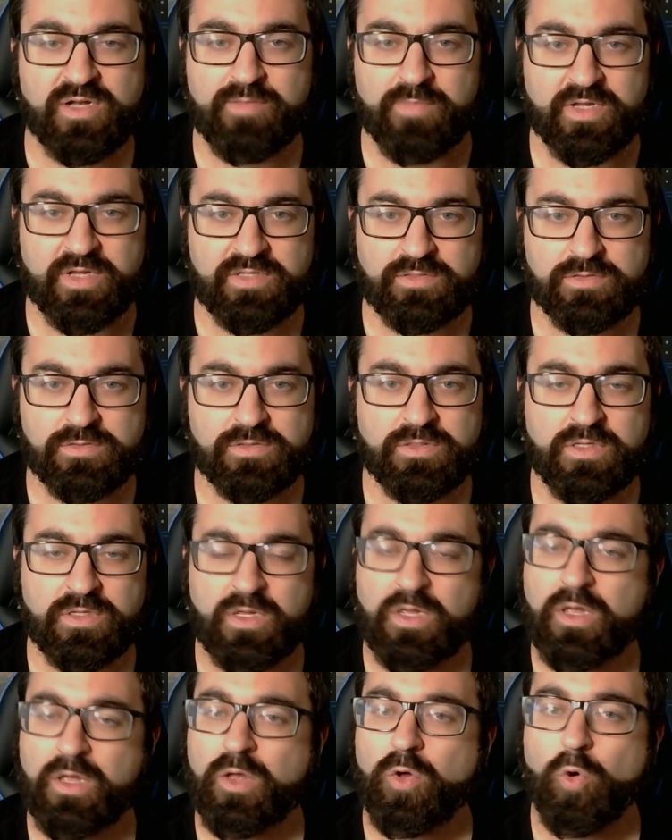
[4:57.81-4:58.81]
missed,
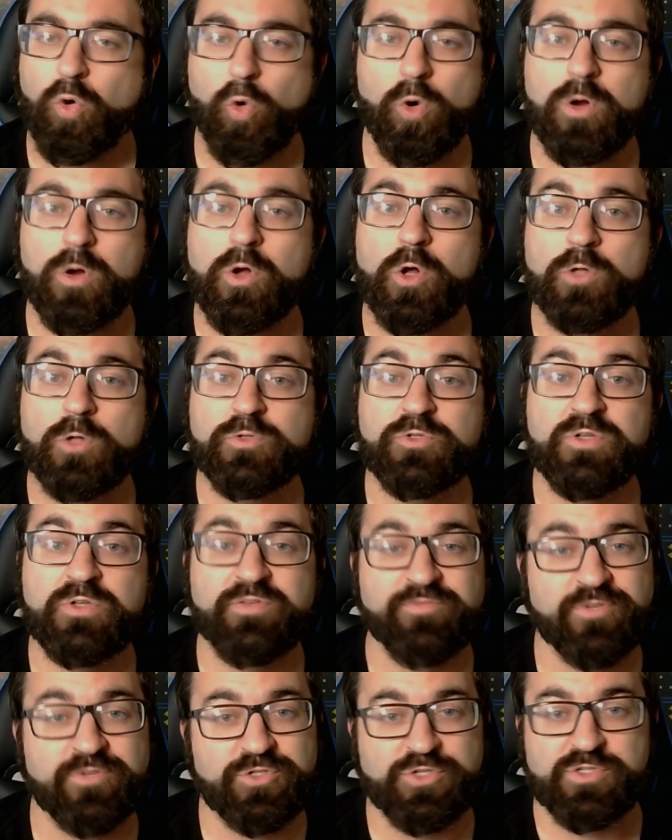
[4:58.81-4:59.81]
or alternate
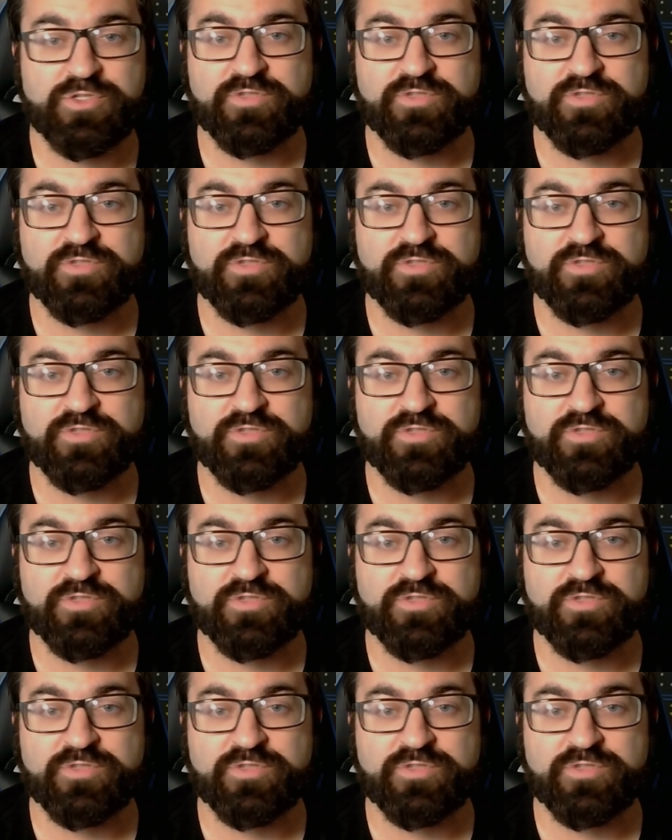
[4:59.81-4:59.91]
versions of